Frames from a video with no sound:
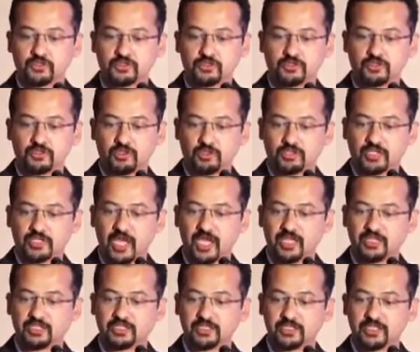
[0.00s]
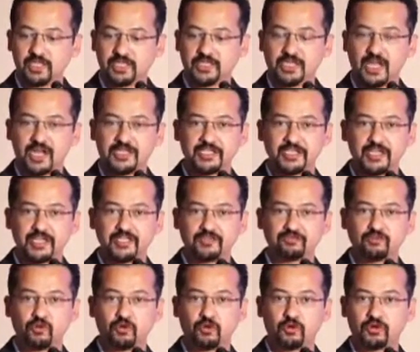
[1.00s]
So Dr. Calgon in
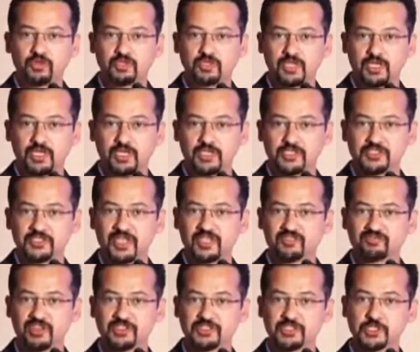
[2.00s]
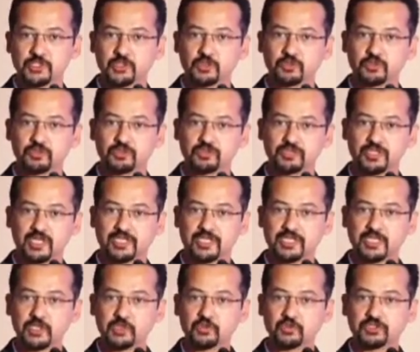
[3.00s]
1984 in San Francisco
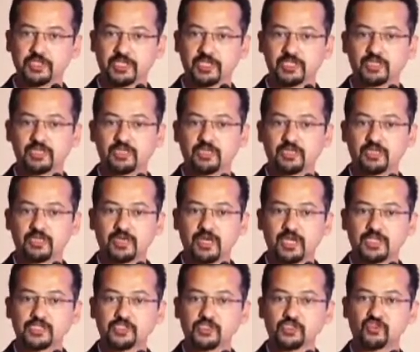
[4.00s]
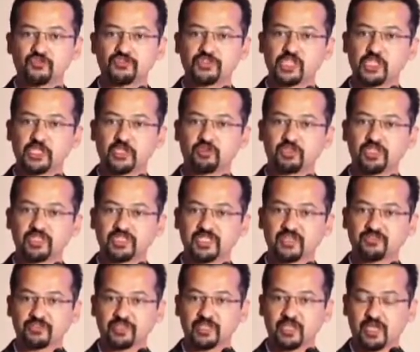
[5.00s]
started using transesophageal
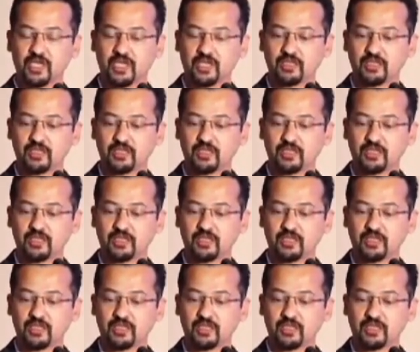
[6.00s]
echocardiography